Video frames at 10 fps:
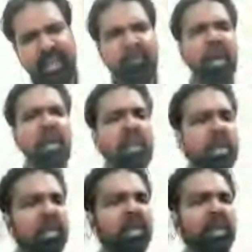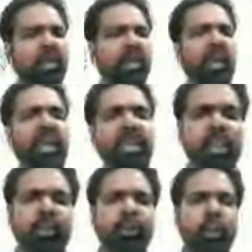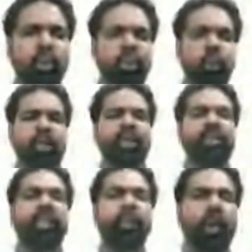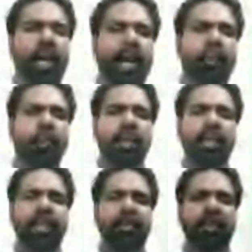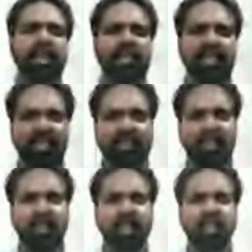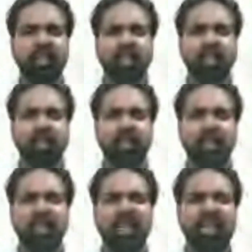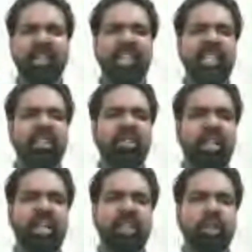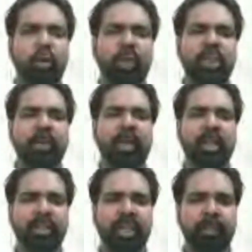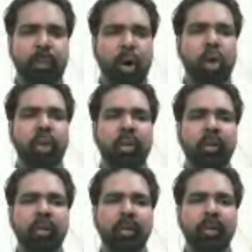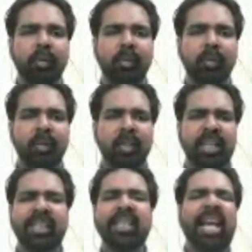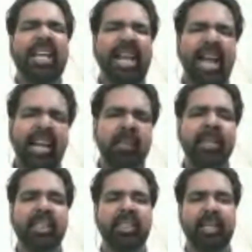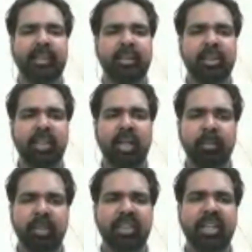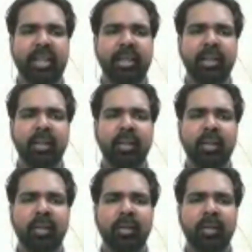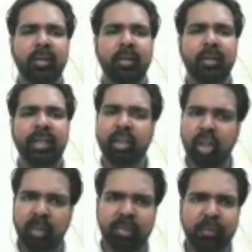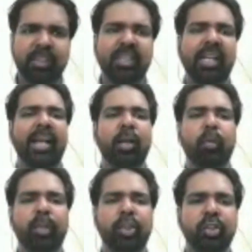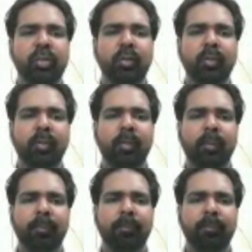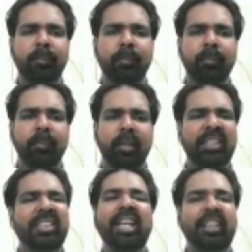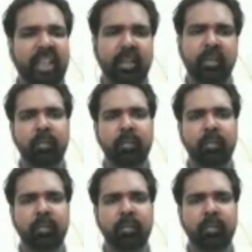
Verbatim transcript: among the collection of short stories that you have in MEG7. These three stories by Ruskin Bond, in an academic sense, I must say, in terms of its language, is nothing.